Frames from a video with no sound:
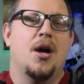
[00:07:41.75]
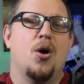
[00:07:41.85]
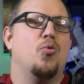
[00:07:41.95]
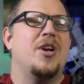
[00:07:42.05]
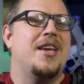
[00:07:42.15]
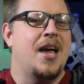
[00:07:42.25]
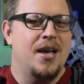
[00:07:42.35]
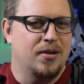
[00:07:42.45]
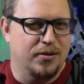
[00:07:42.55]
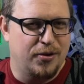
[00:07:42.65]

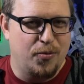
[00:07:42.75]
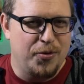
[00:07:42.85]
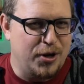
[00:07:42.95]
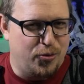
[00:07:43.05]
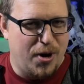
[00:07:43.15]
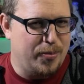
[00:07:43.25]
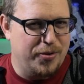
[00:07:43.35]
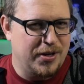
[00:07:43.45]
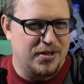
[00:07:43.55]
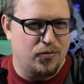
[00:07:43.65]
regaled with incredible
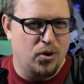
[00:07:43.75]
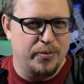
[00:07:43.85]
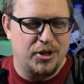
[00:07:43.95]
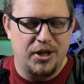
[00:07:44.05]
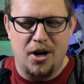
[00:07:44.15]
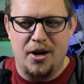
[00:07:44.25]
things of Warmachine